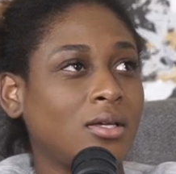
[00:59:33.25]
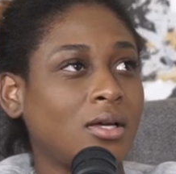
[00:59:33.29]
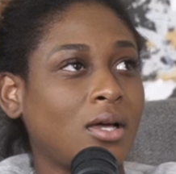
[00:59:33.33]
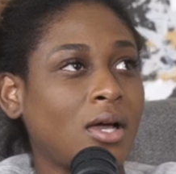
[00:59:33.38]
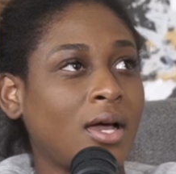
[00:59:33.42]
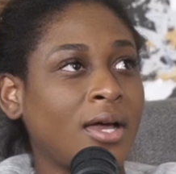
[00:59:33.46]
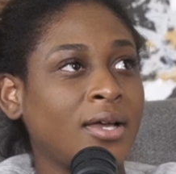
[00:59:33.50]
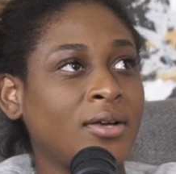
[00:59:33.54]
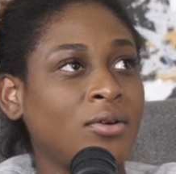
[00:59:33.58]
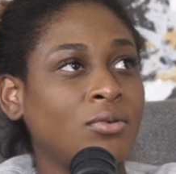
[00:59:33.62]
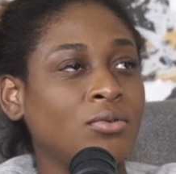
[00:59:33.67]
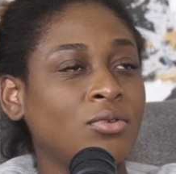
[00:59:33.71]

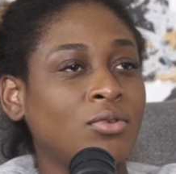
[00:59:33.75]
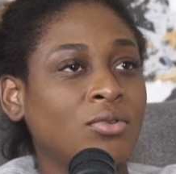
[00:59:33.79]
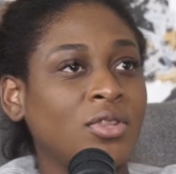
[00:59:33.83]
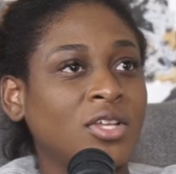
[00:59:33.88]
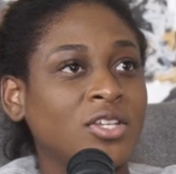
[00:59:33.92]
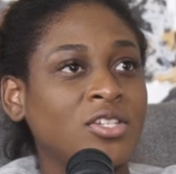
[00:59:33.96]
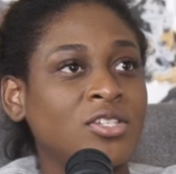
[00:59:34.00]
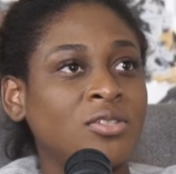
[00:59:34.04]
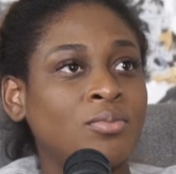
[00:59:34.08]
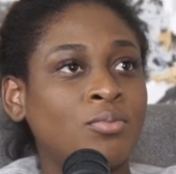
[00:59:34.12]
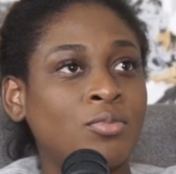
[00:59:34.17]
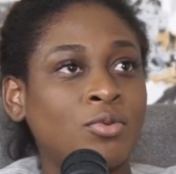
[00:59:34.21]
I don't know
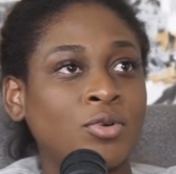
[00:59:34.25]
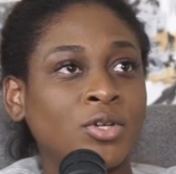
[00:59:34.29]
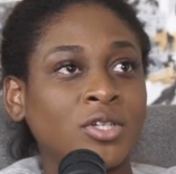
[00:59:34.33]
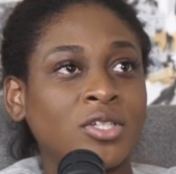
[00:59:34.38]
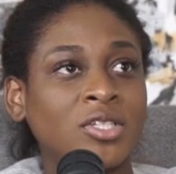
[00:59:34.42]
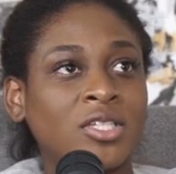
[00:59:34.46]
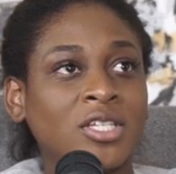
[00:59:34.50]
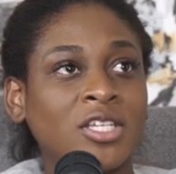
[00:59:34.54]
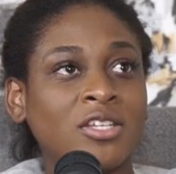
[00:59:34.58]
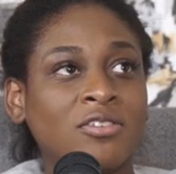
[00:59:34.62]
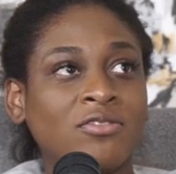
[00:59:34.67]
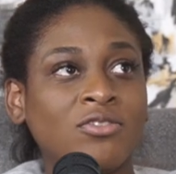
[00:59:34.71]
that
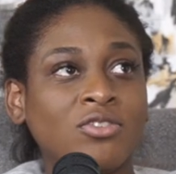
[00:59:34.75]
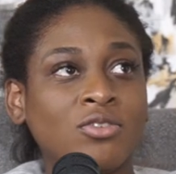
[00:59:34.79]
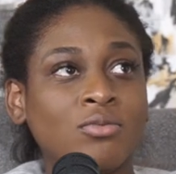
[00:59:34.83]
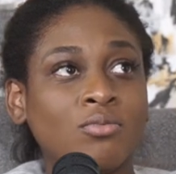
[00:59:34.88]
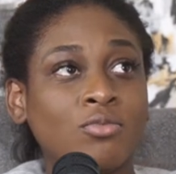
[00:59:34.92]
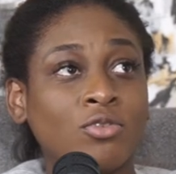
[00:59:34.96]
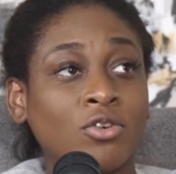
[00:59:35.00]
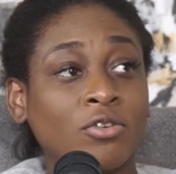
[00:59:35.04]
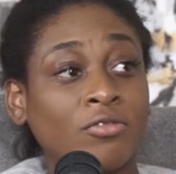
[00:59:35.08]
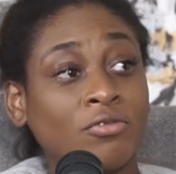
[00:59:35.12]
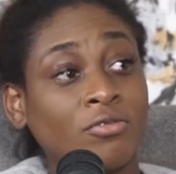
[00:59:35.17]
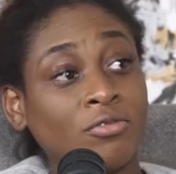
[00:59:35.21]
sports gives you
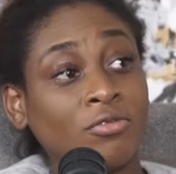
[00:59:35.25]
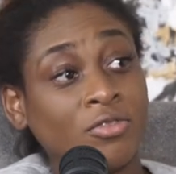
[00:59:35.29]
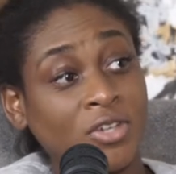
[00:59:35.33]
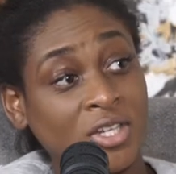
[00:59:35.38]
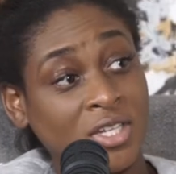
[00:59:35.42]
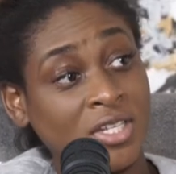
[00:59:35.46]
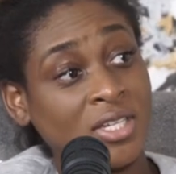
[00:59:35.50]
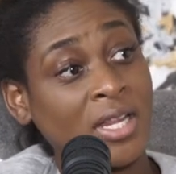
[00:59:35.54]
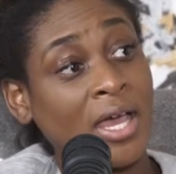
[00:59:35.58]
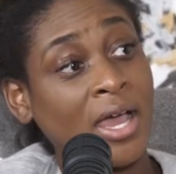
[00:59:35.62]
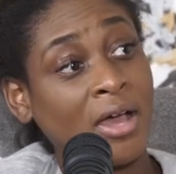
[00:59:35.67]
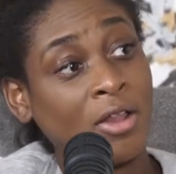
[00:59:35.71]
more
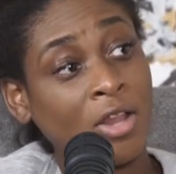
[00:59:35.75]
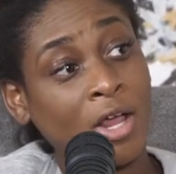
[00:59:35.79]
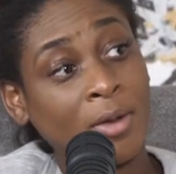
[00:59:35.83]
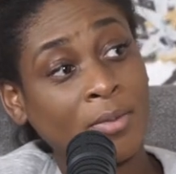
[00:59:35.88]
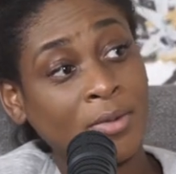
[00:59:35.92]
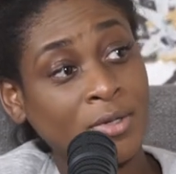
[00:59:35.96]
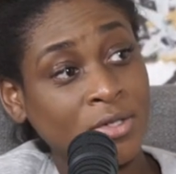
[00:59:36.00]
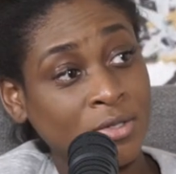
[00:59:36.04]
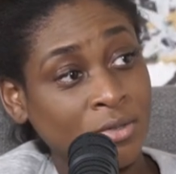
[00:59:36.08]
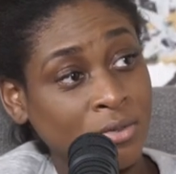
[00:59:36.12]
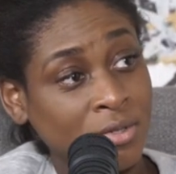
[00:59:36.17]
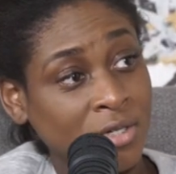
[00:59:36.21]
freestyle
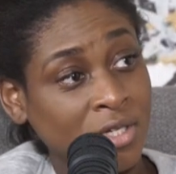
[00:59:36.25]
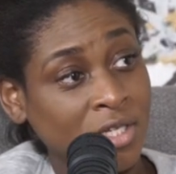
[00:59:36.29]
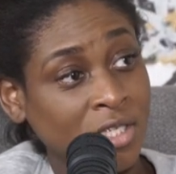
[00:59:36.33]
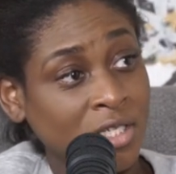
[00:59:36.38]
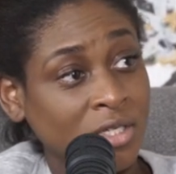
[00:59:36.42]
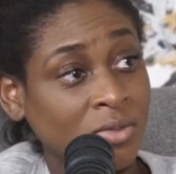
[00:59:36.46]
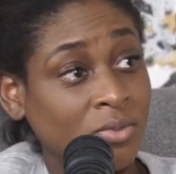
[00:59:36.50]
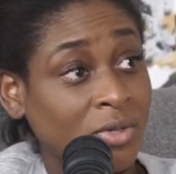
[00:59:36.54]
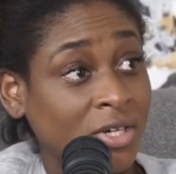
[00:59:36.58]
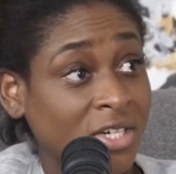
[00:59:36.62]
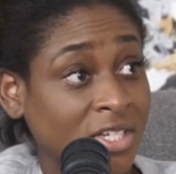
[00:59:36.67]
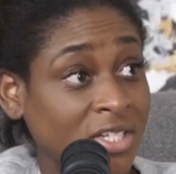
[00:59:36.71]

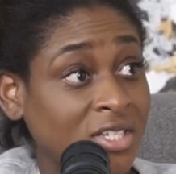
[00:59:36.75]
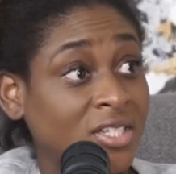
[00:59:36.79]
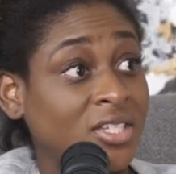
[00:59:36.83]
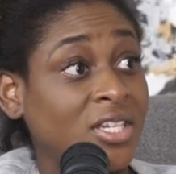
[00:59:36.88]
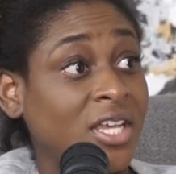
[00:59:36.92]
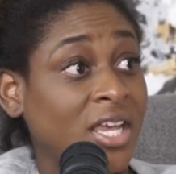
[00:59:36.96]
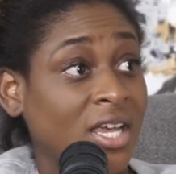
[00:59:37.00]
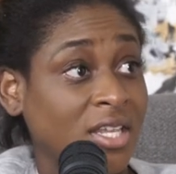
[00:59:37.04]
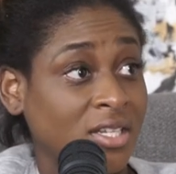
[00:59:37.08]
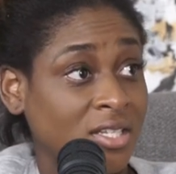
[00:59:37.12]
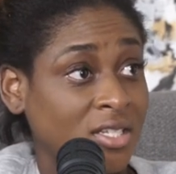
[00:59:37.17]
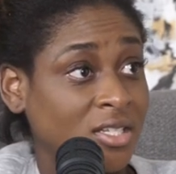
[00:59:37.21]
opportunities, whereas
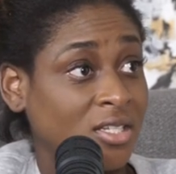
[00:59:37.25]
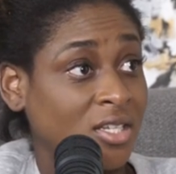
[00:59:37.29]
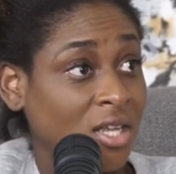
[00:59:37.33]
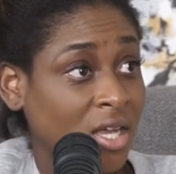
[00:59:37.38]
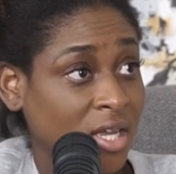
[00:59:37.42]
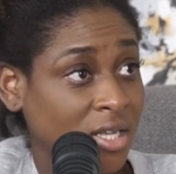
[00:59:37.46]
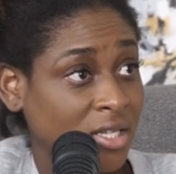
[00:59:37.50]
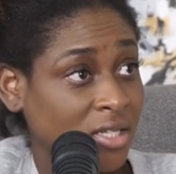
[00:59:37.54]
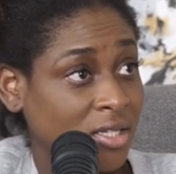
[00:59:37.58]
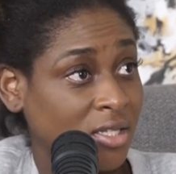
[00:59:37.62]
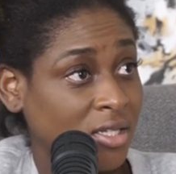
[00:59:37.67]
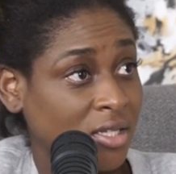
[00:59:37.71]
dance
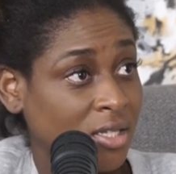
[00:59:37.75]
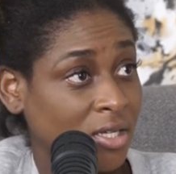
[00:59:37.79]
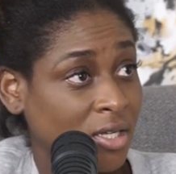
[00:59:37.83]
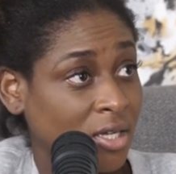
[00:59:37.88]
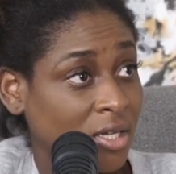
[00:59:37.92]
does.